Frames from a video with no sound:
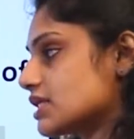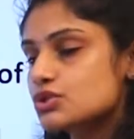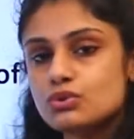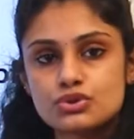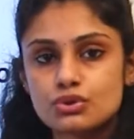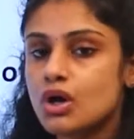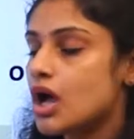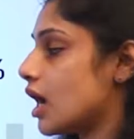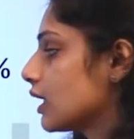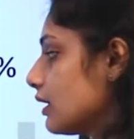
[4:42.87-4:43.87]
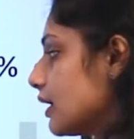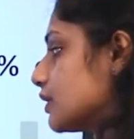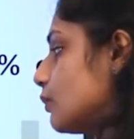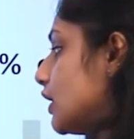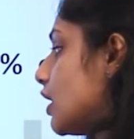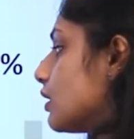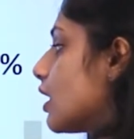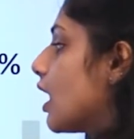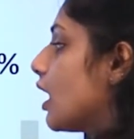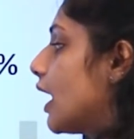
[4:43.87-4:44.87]
That is also correct when you are
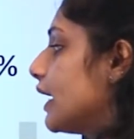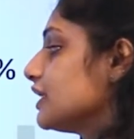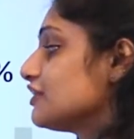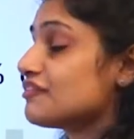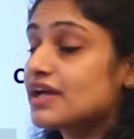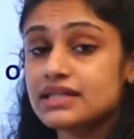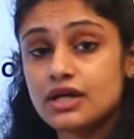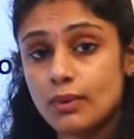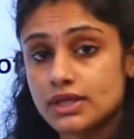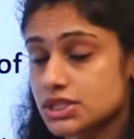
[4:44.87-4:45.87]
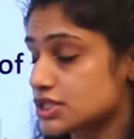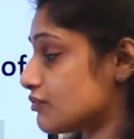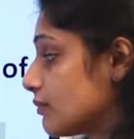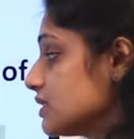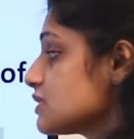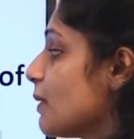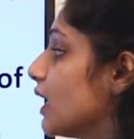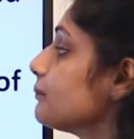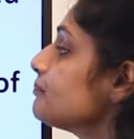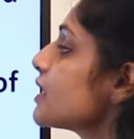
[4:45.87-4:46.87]
identifying the equations from this part.